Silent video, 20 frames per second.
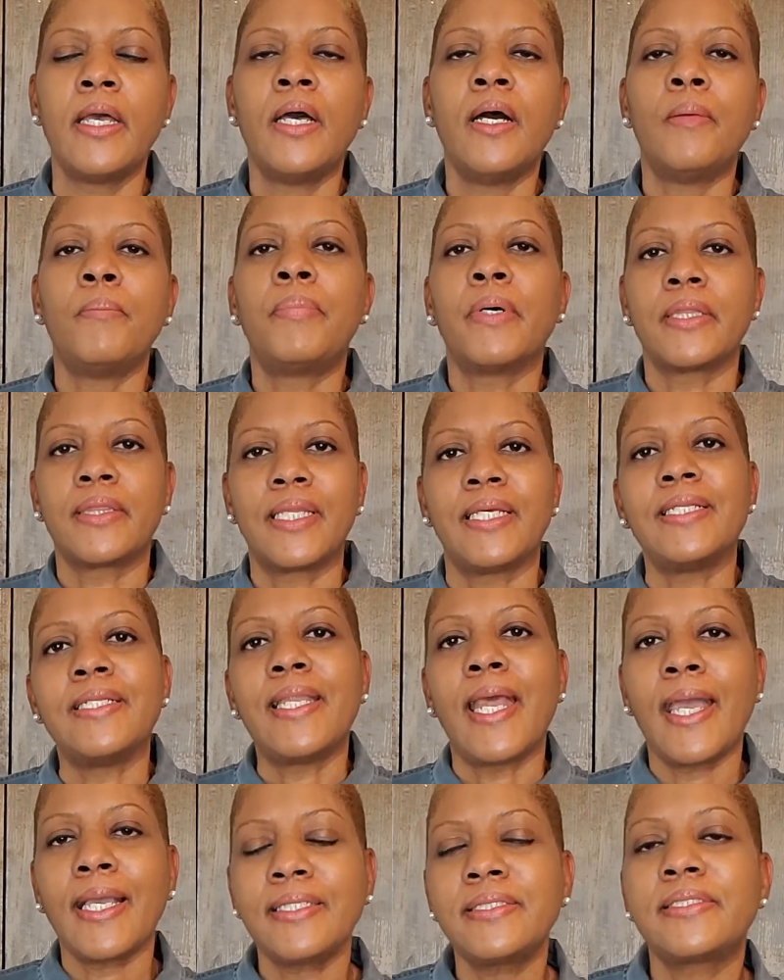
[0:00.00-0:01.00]
But the
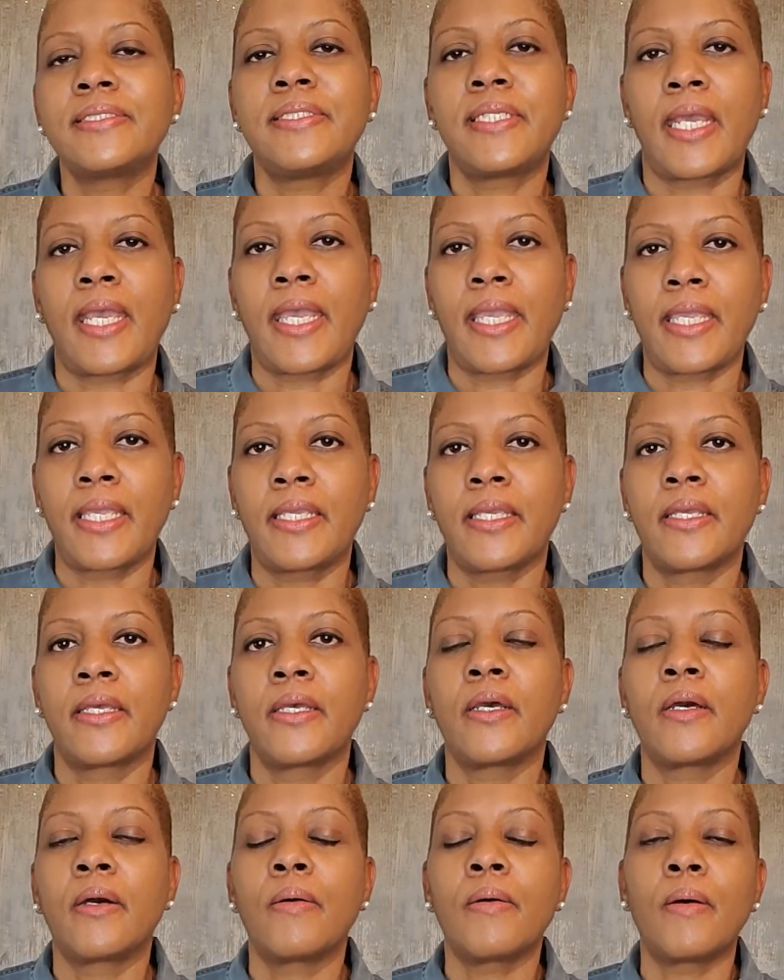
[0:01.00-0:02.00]
next day,
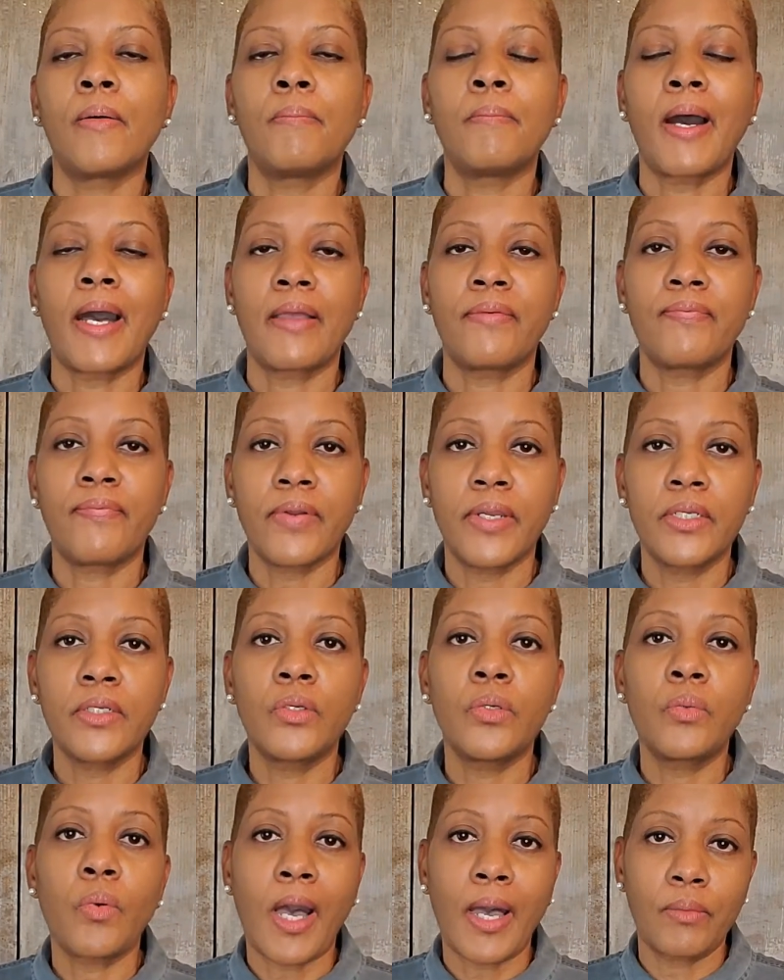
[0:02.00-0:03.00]
my friend who
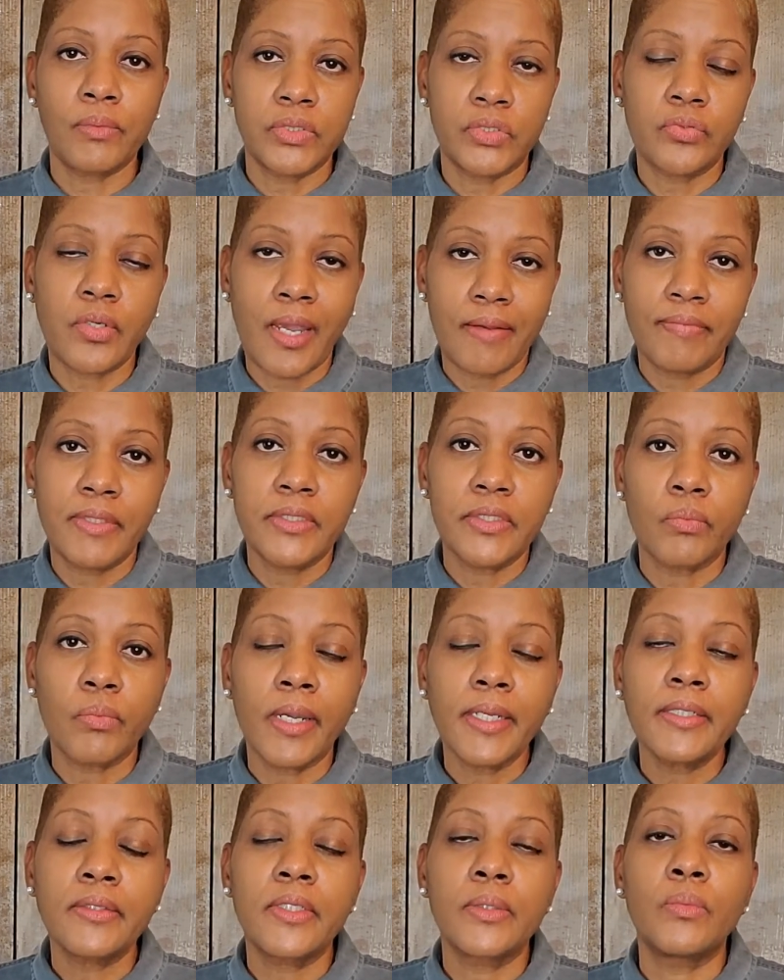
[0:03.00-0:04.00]
I was traveling
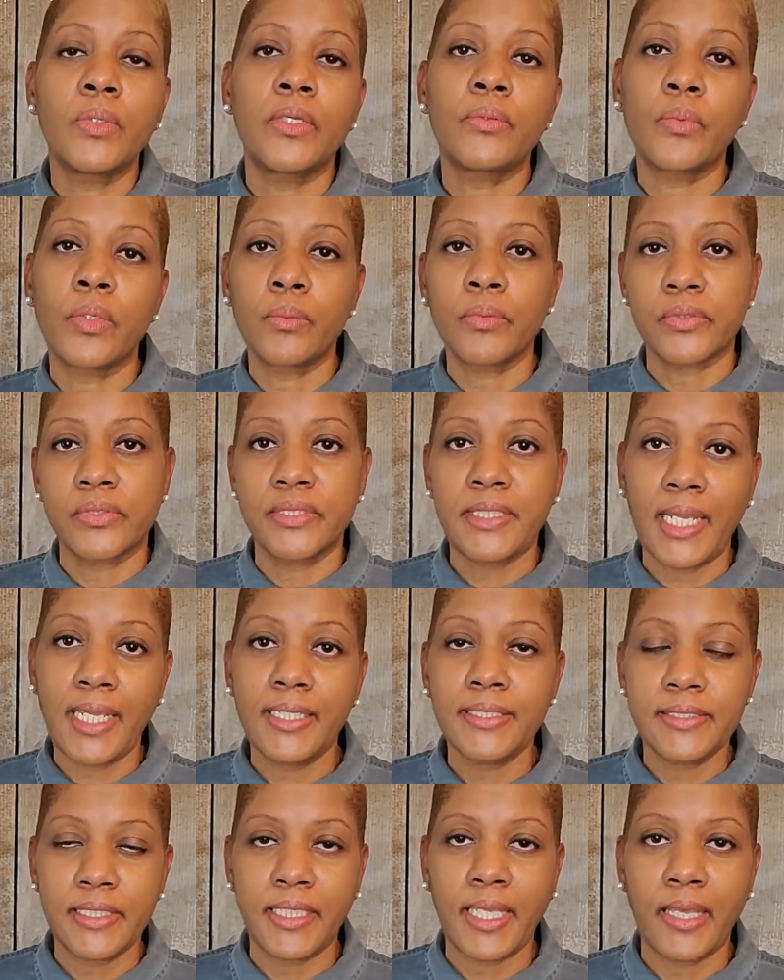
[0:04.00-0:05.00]
directly with, we were staying
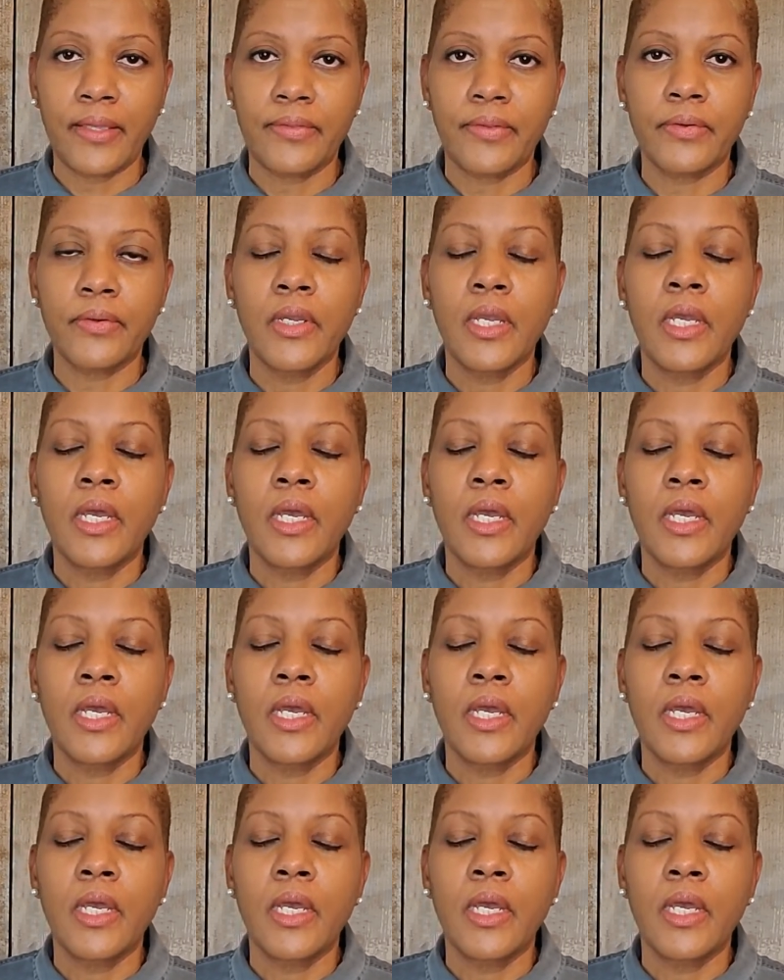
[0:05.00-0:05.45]
together.